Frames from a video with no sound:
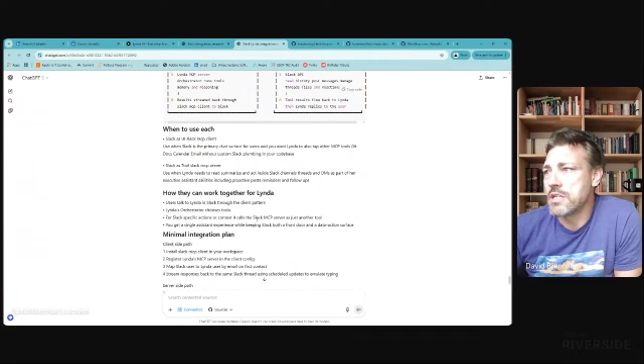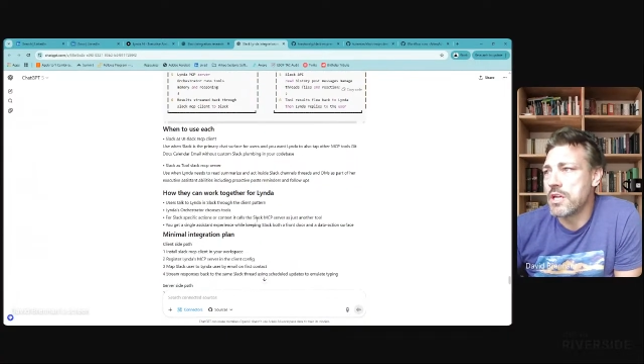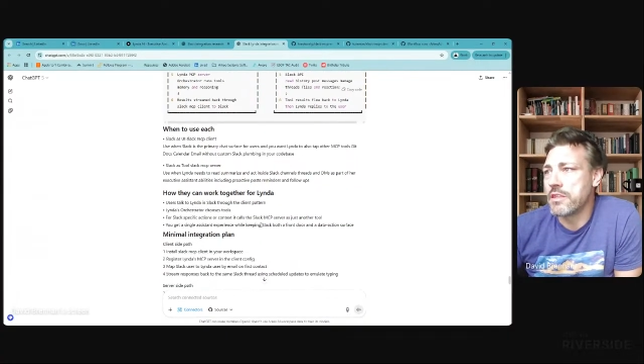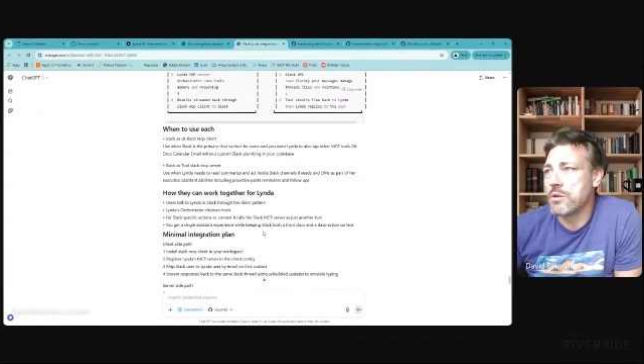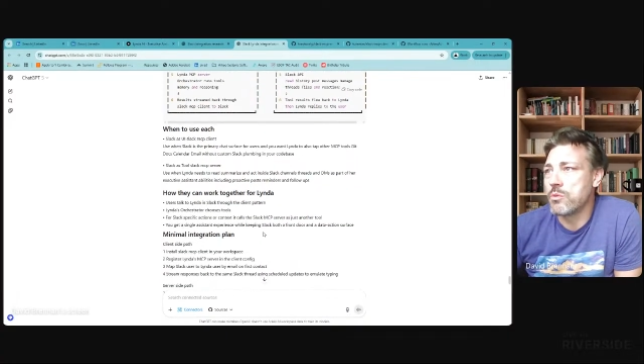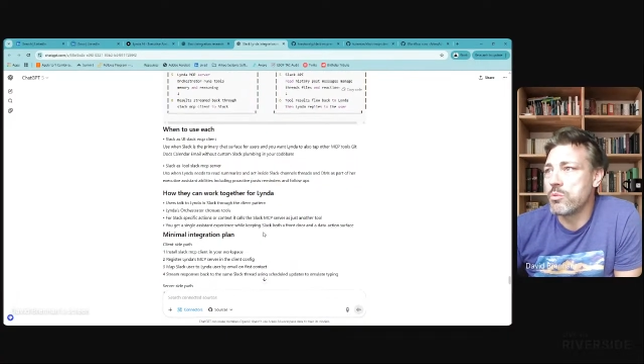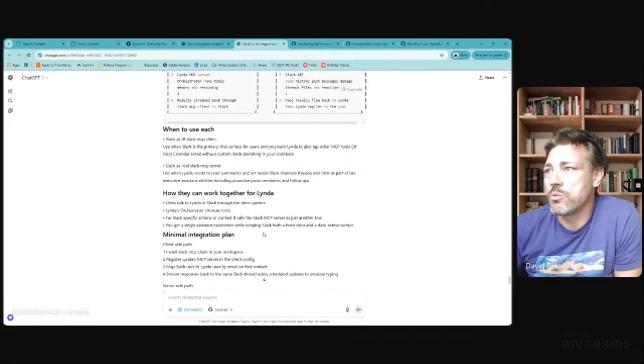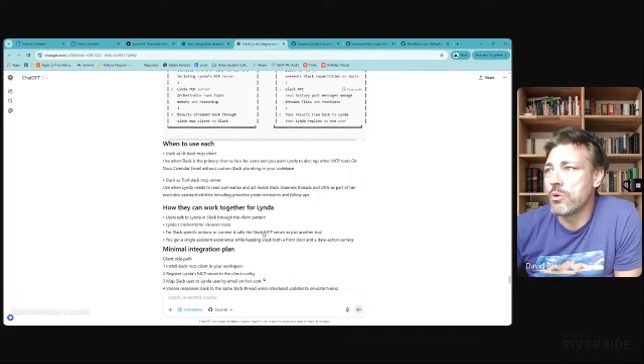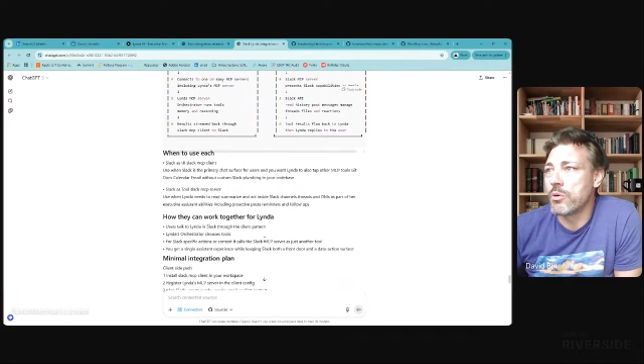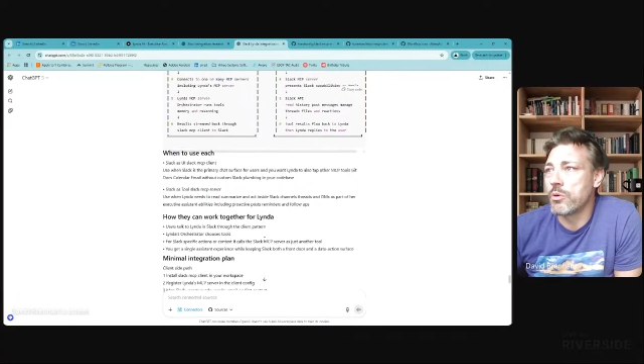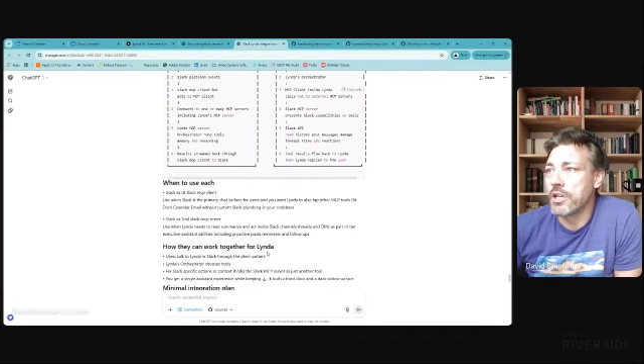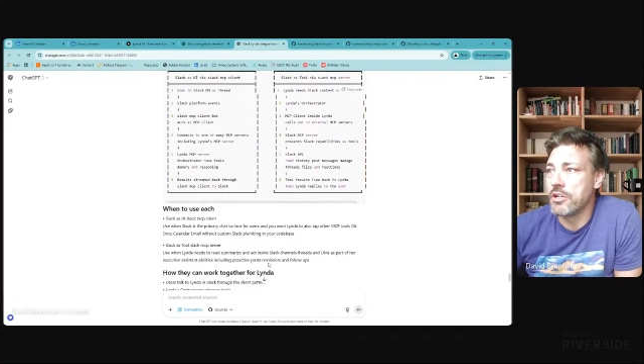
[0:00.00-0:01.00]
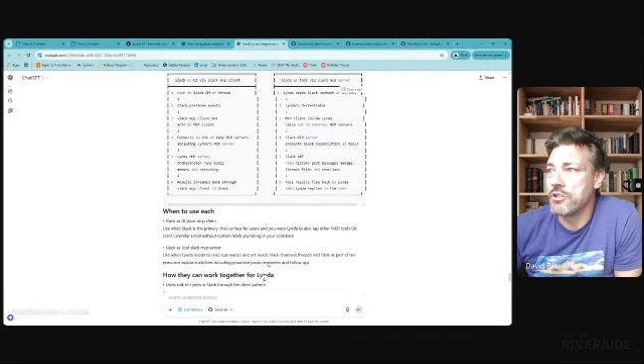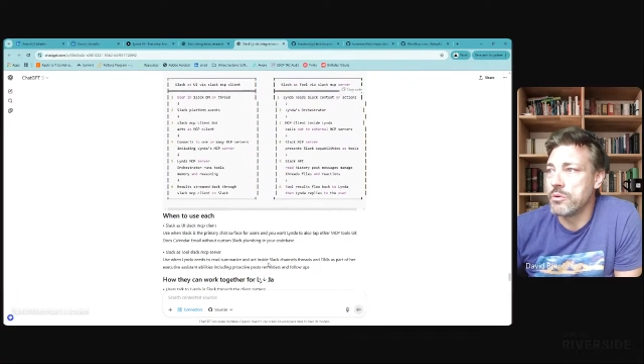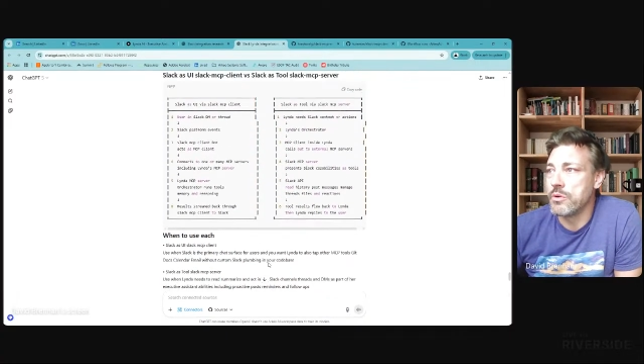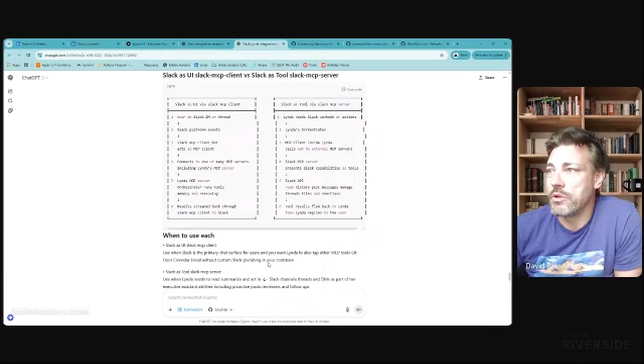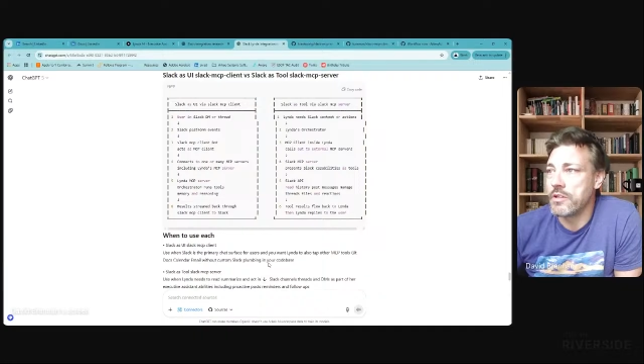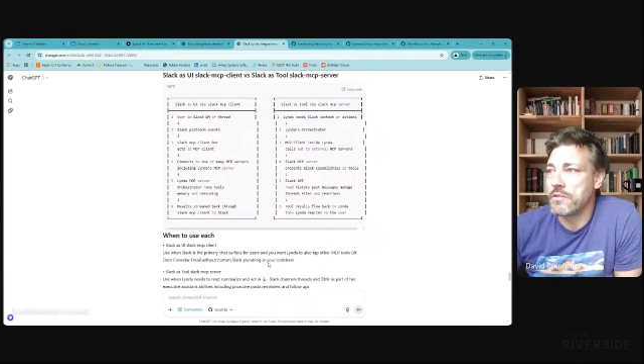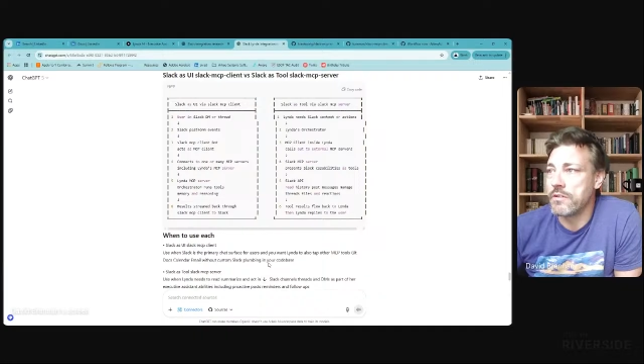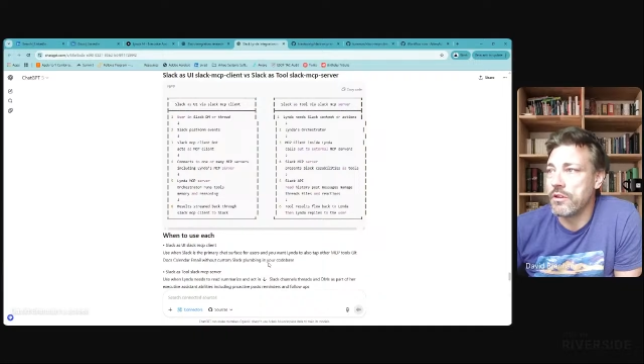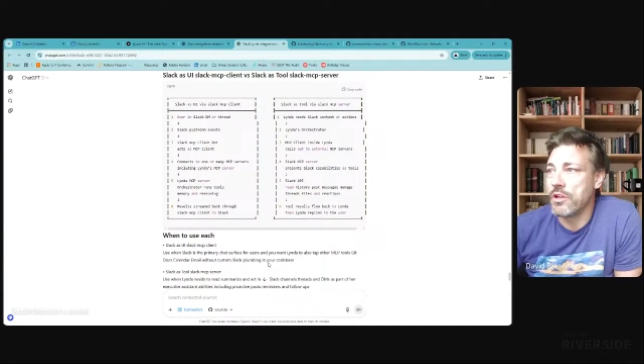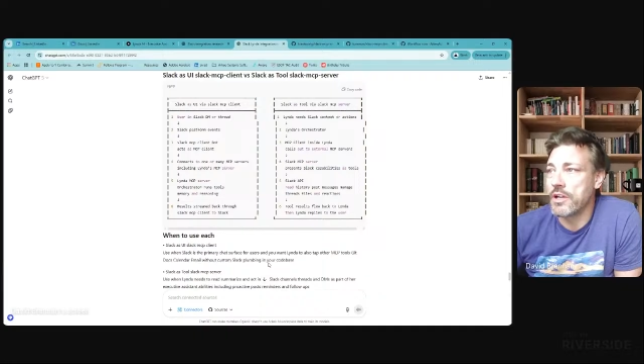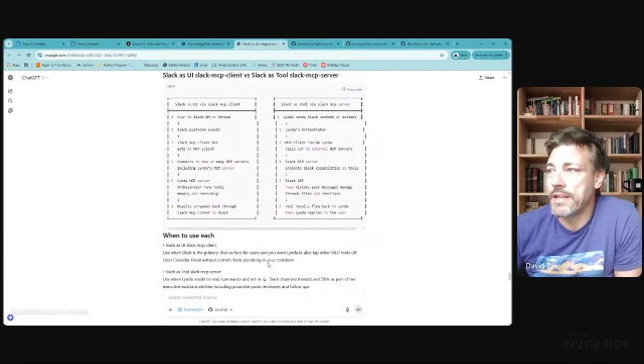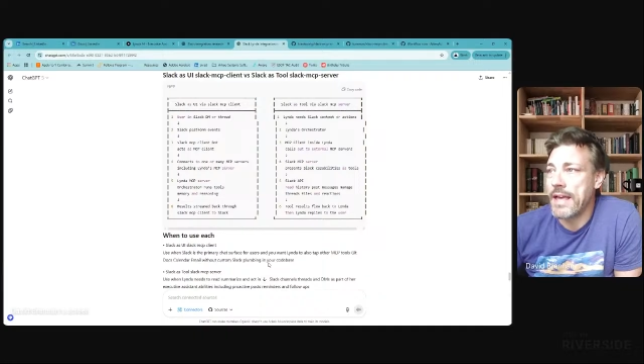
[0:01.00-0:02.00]
I think what we're going to do is
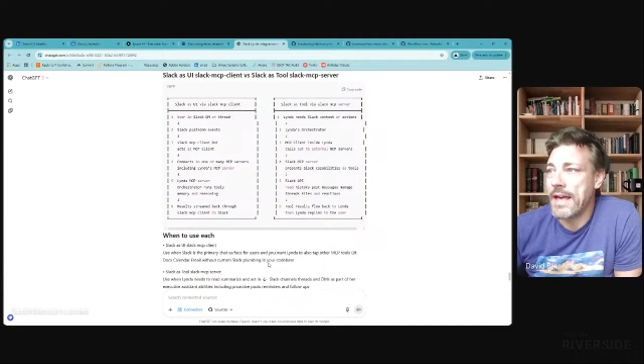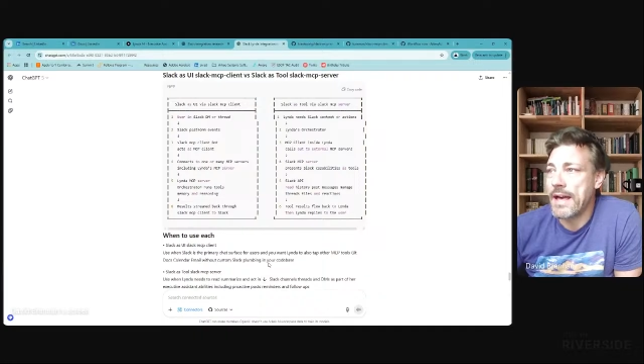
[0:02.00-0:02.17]
look